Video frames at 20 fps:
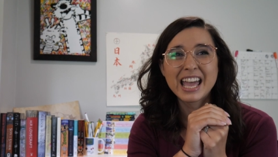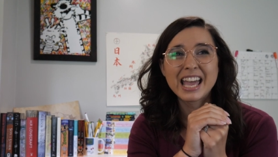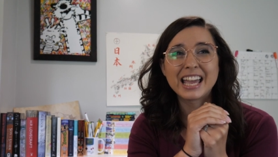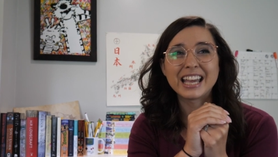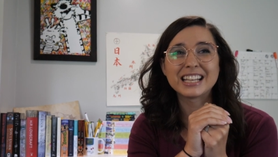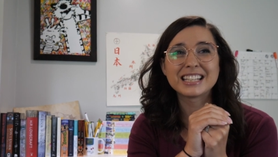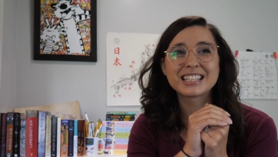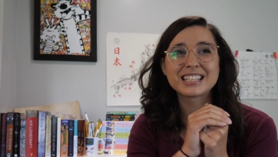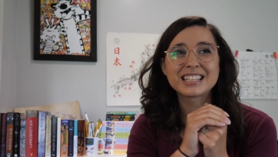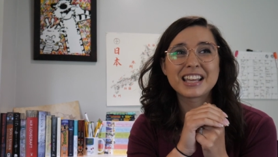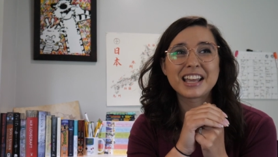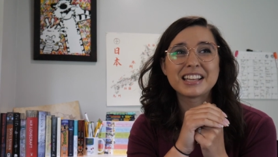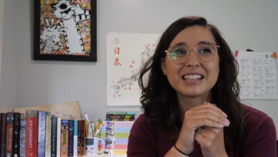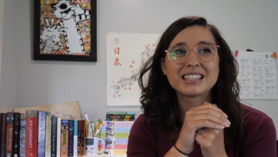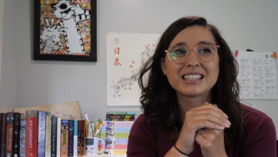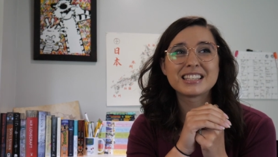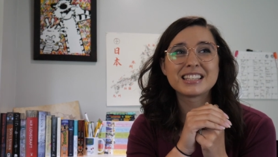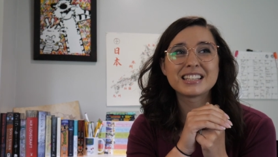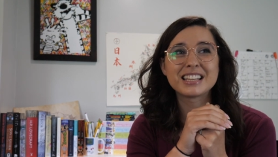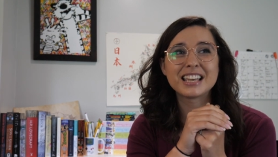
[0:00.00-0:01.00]
it's
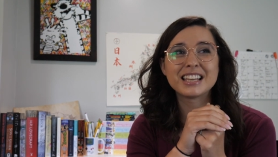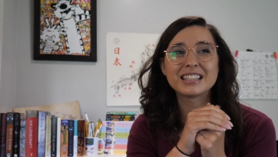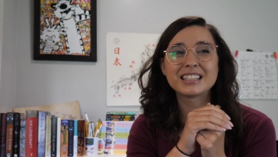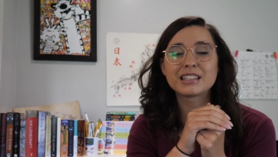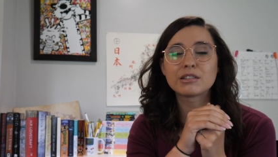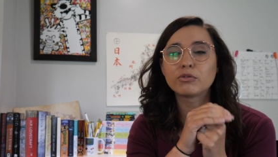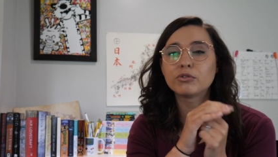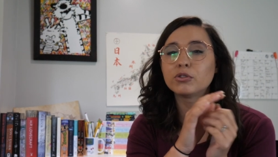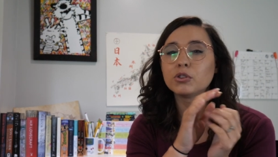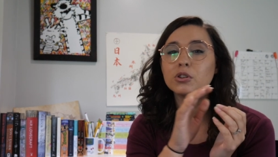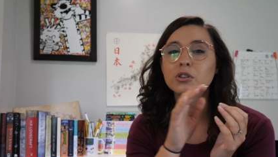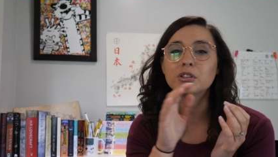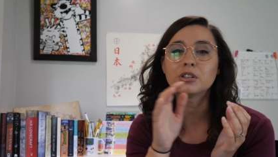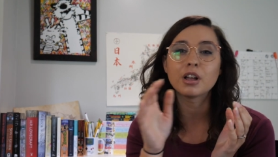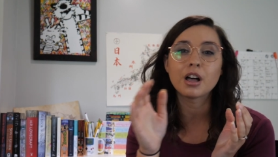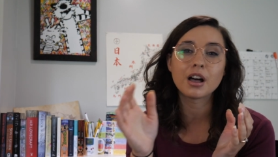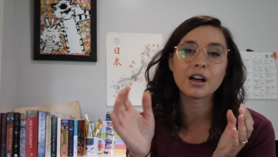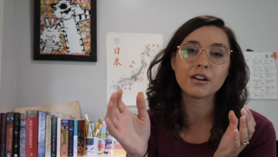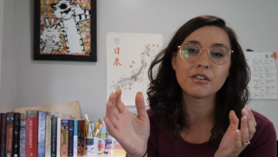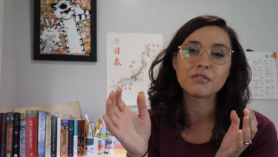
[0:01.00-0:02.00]
it's it's full
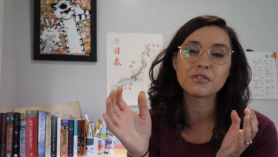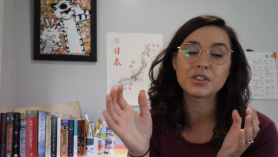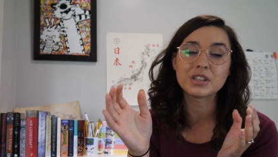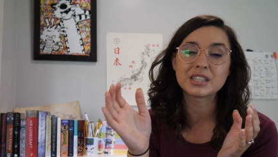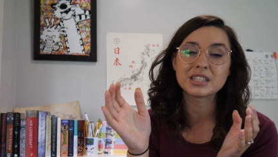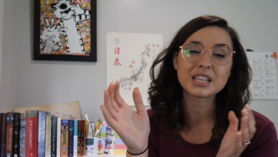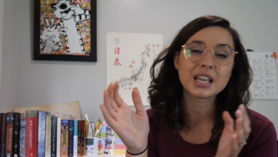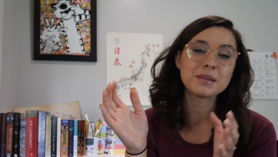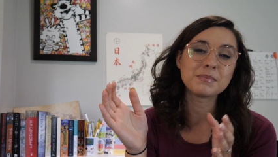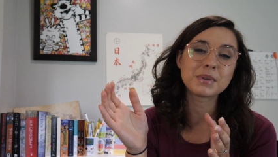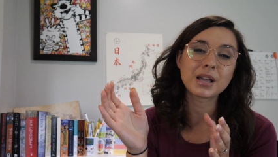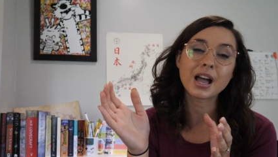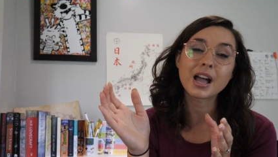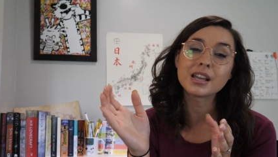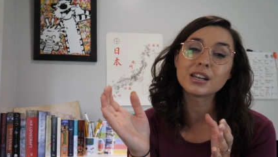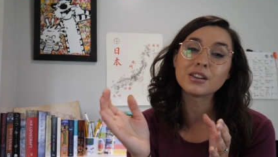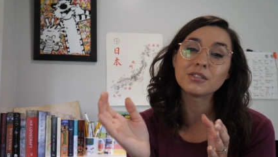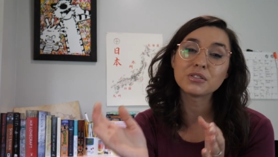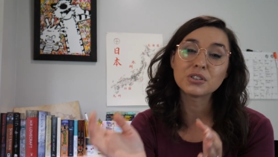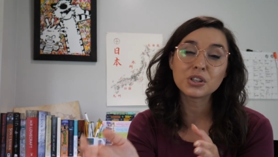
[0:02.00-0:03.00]
of the same
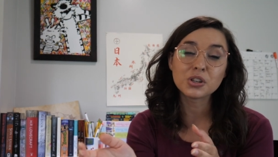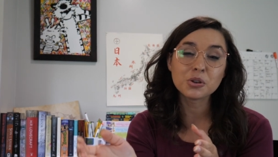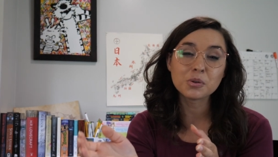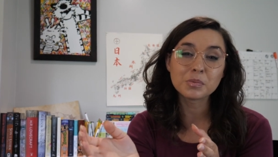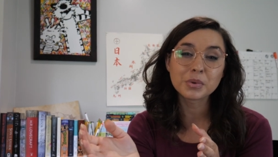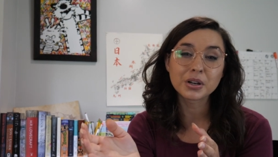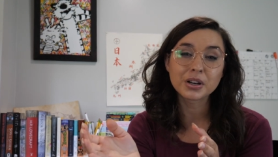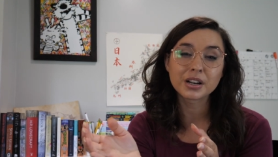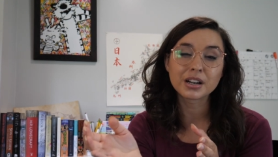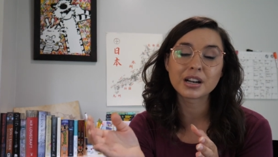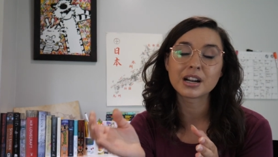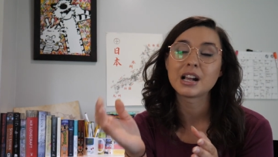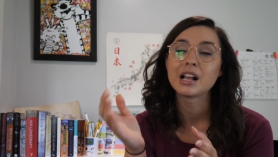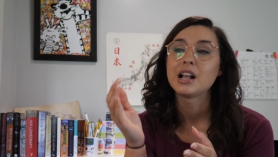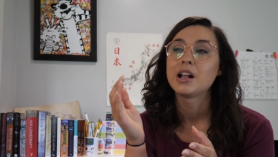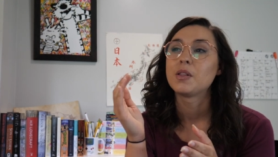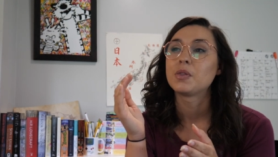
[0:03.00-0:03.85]
kind of humor.